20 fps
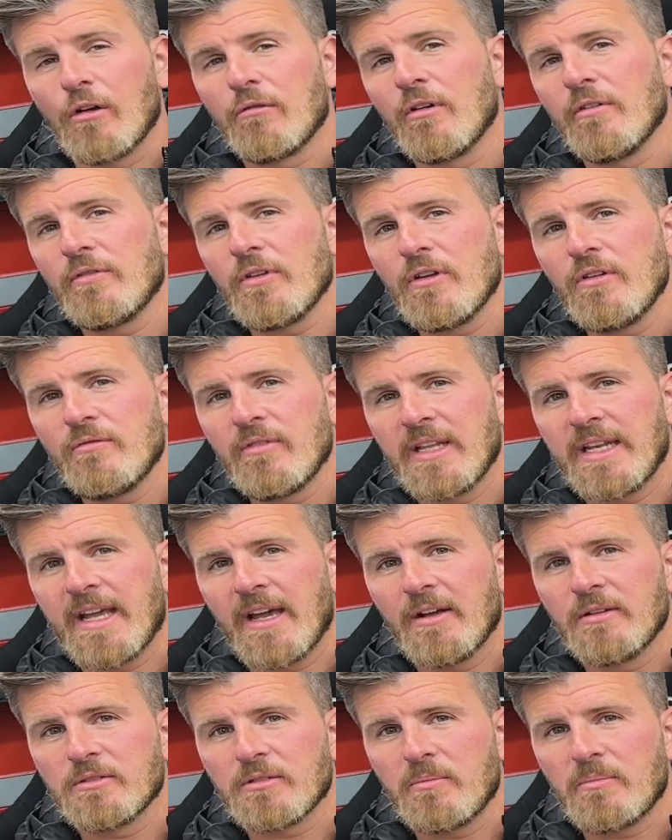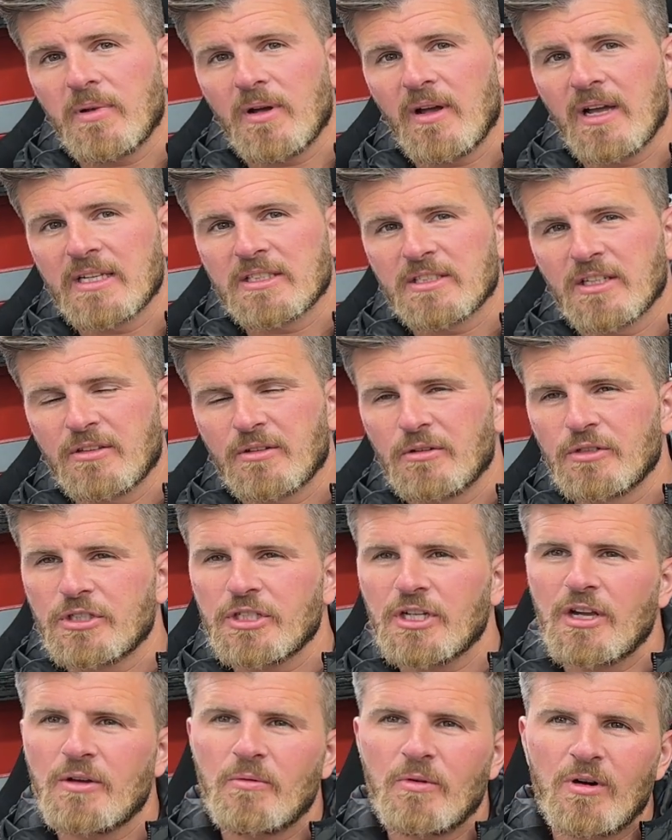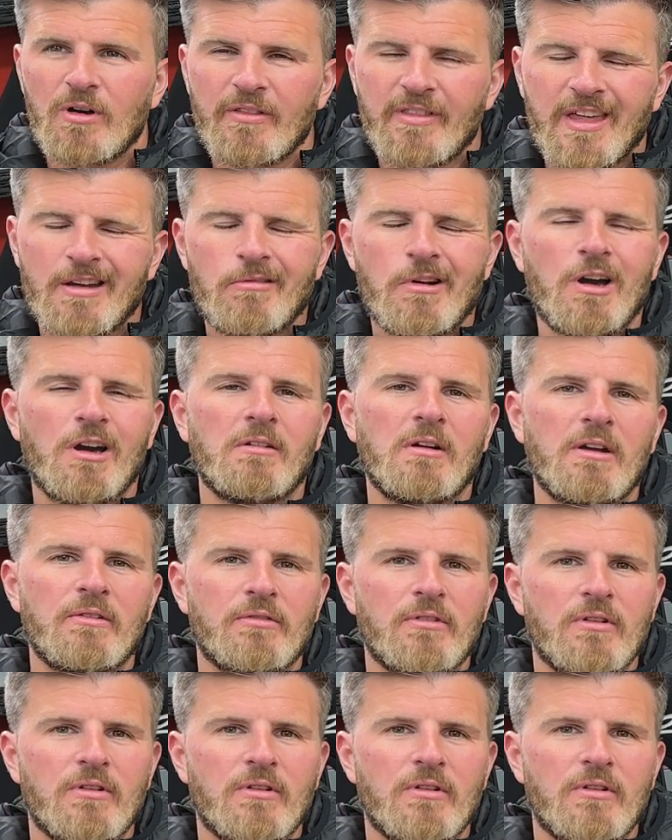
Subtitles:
of review videos on bikes, and I thought, you know what, there are other